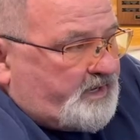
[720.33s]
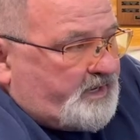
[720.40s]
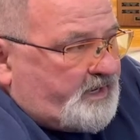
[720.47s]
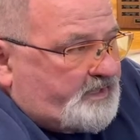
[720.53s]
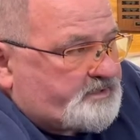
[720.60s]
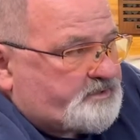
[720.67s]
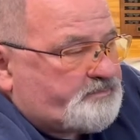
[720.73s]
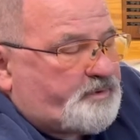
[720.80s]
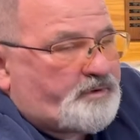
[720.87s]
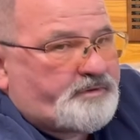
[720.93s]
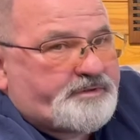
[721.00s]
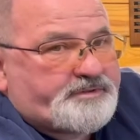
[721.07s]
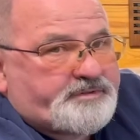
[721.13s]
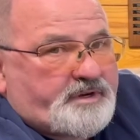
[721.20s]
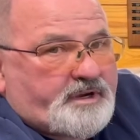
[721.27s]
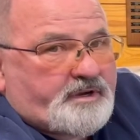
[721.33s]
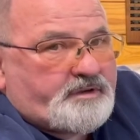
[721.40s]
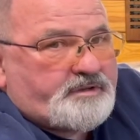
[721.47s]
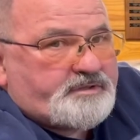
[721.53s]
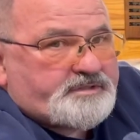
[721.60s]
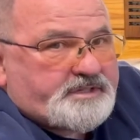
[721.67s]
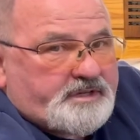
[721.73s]
and as you pull the trigger,
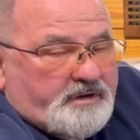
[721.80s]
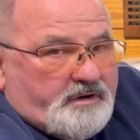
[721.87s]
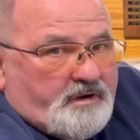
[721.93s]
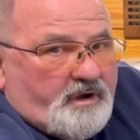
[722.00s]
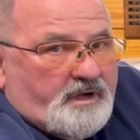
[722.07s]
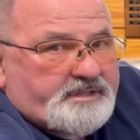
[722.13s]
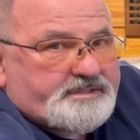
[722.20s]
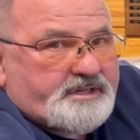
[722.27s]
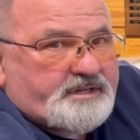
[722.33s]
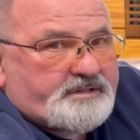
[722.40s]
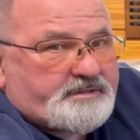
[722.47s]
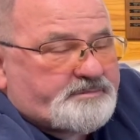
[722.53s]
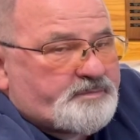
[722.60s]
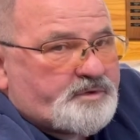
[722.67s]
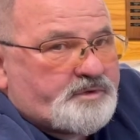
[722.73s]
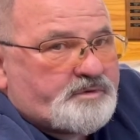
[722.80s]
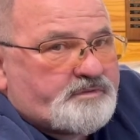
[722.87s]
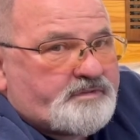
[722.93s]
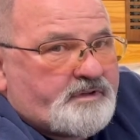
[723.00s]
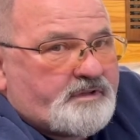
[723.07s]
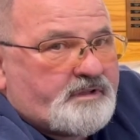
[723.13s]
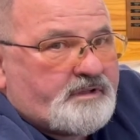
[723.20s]
you see your crosshairs move,
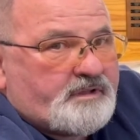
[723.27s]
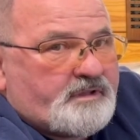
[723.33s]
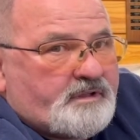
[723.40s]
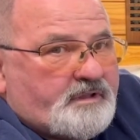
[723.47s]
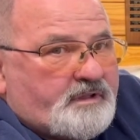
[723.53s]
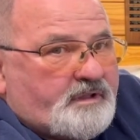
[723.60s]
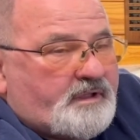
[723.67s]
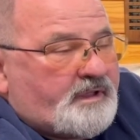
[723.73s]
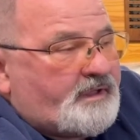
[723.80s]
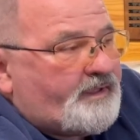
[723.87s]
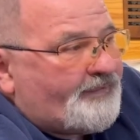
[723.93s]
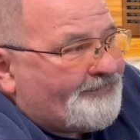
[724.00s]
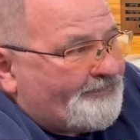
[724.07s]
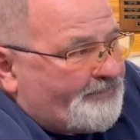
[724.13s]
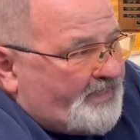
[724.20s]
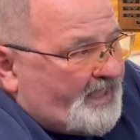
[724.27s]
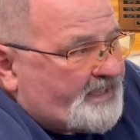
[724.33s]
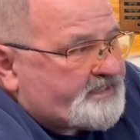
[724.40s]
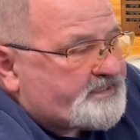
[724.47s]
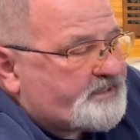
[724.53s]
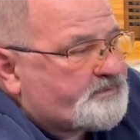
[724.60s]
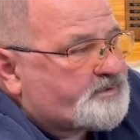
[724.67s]

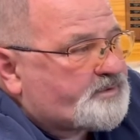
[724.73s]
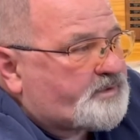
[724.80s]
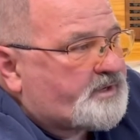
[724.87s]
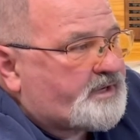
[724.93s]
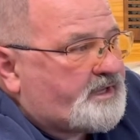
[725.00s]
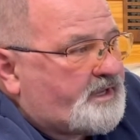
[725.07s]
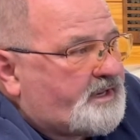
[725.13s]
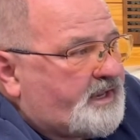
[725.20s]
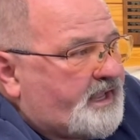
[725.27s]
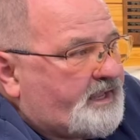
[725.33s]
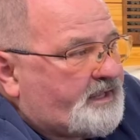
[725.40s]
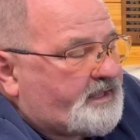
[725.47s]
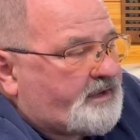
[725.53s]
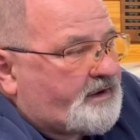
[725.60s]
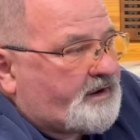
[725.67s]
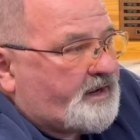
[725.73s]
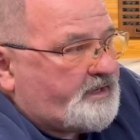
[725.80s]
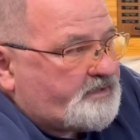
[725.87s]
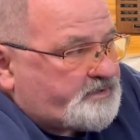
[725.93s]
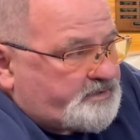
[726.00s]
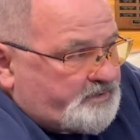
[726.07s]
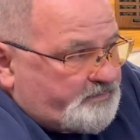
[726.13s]
that's some sort of gun handling error. And
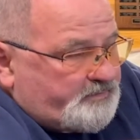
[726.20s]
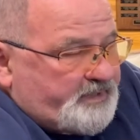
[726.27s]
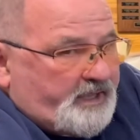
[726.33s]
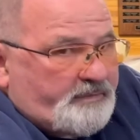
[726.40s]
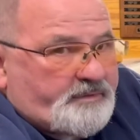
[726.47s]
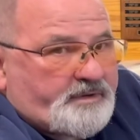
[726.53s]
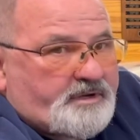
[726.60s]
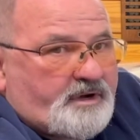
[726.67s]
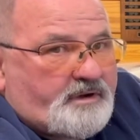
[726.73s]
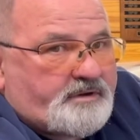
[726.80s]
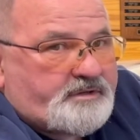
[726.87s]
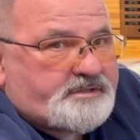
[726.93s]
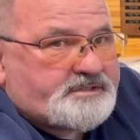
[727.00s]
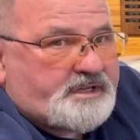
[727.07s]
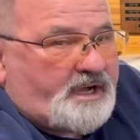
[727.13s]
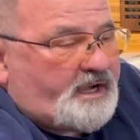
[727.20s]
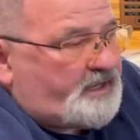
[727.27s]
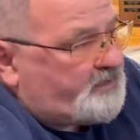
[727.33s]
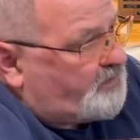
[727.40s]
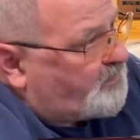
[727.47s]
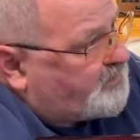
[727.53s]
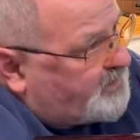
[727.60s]
you should be able to call your shot.
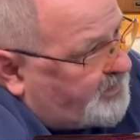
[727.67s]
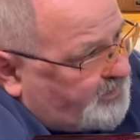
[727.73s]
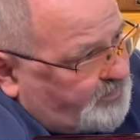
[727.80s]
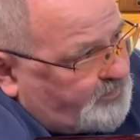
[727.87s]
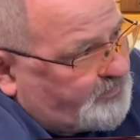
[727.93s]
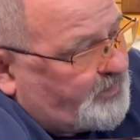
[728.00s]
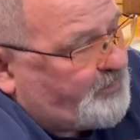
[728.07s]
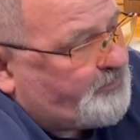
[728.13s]
Okay, oh, I